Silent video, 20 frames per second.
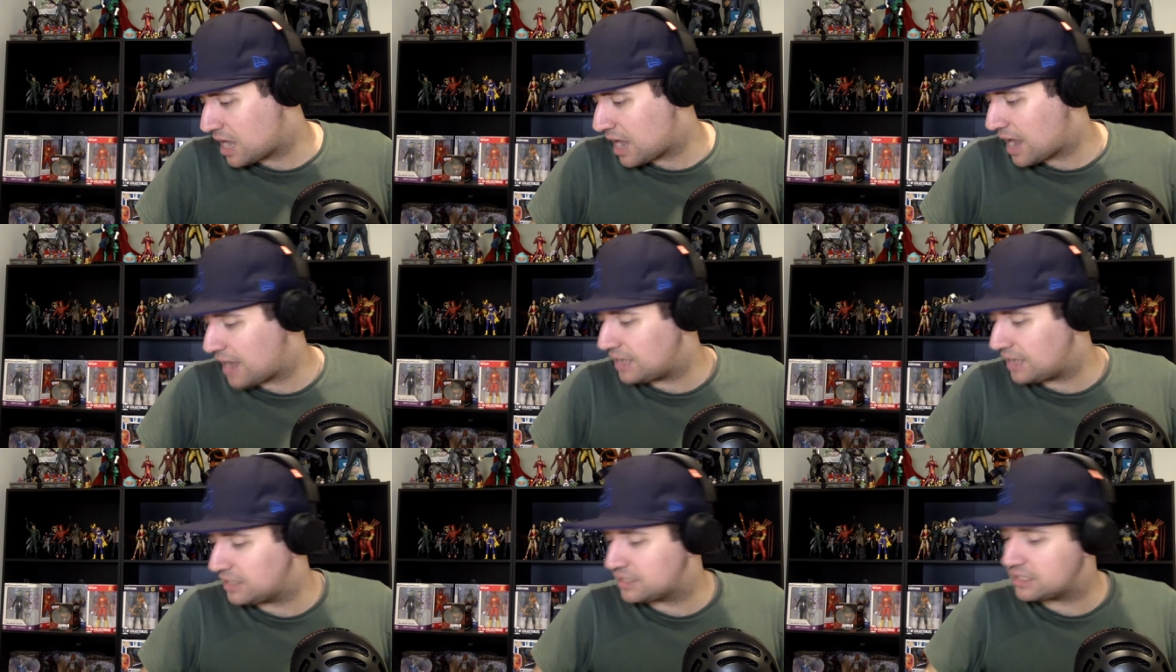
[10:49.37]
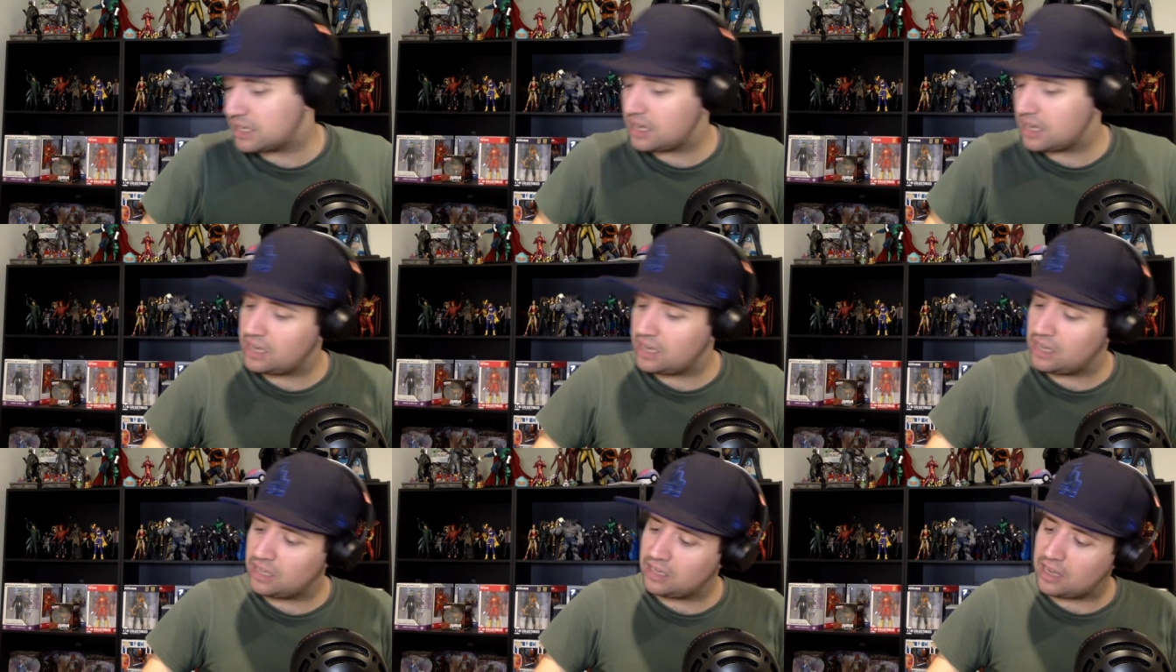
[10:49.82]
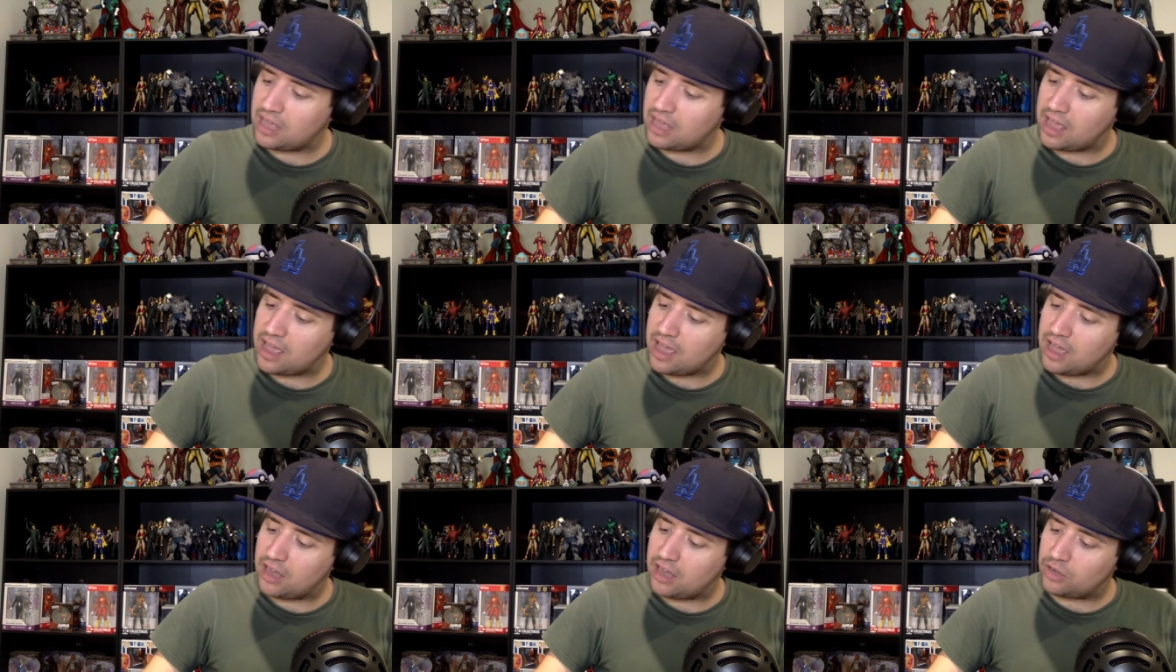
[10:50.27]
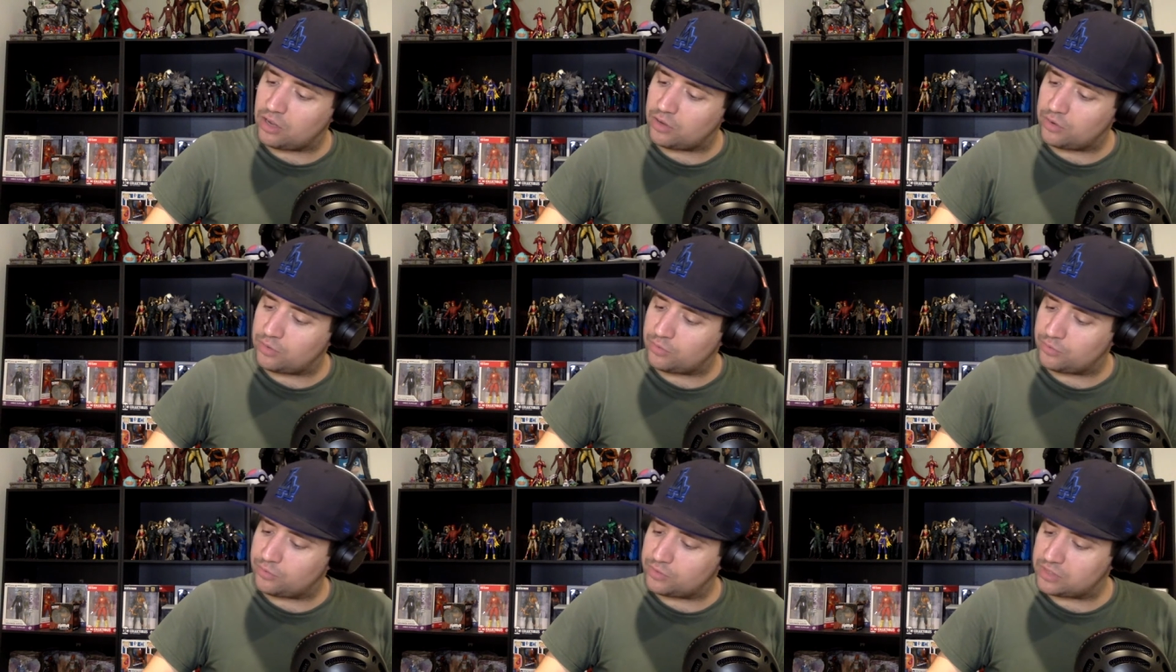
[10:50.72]
18 out
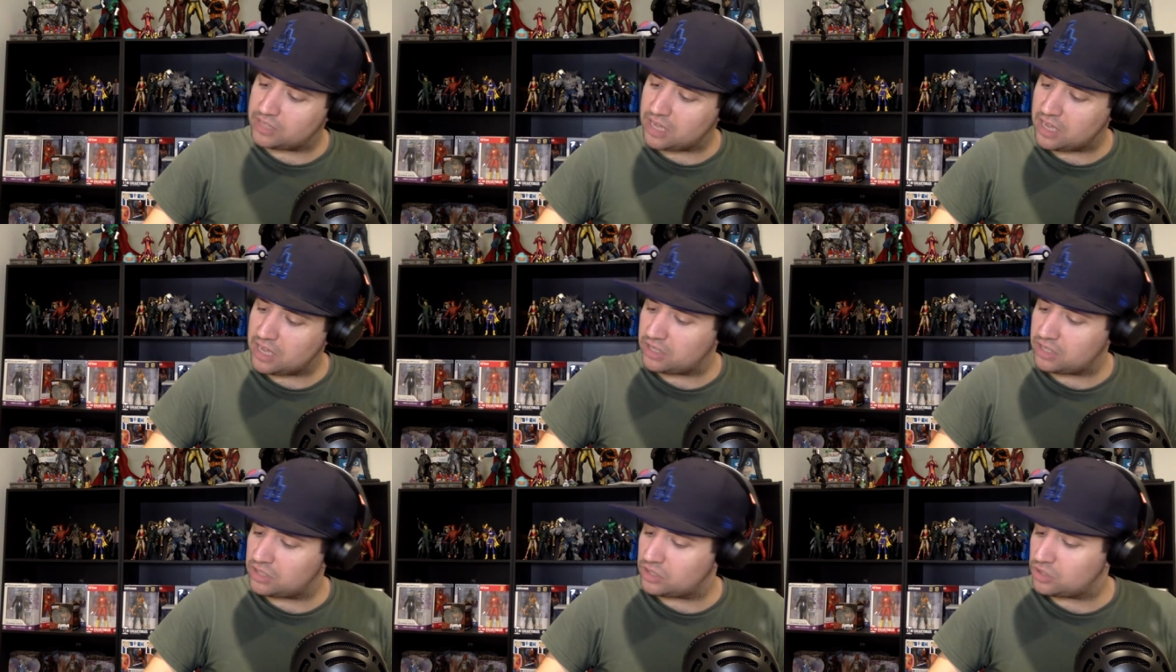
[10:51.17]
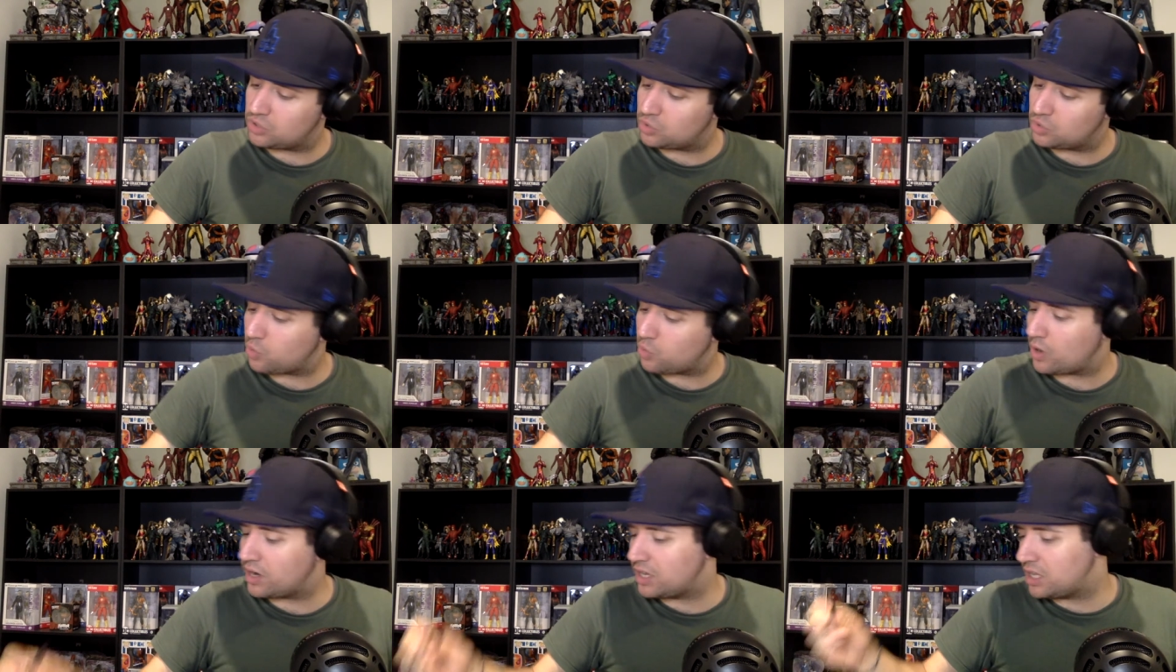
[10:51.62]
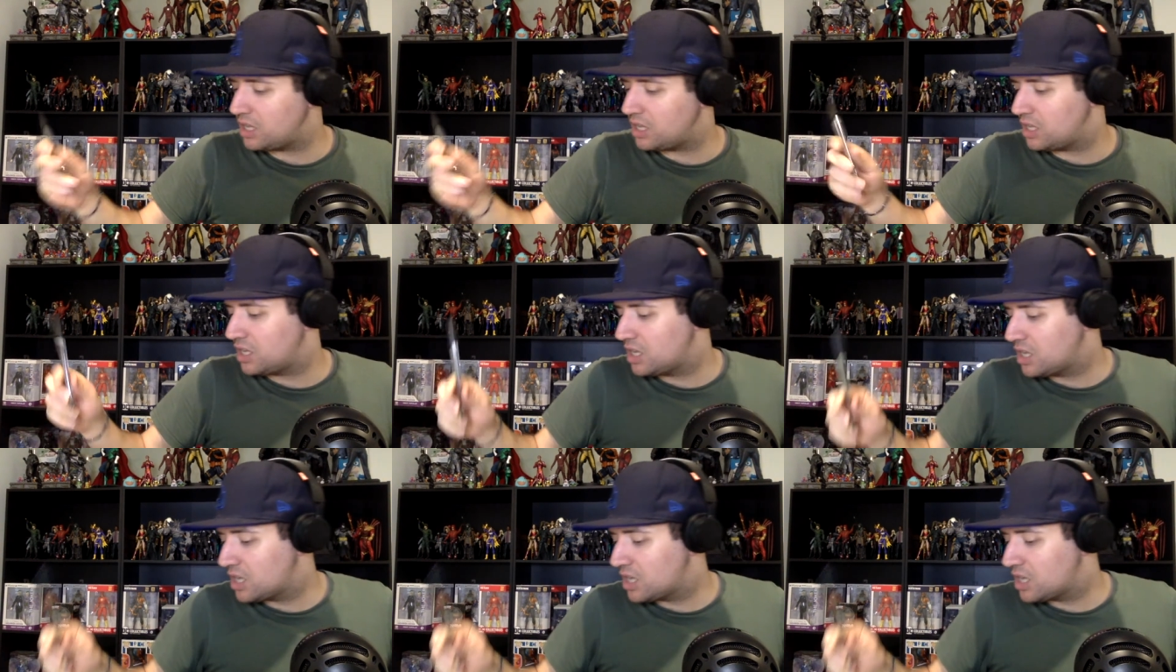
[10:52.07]
of 10, 20,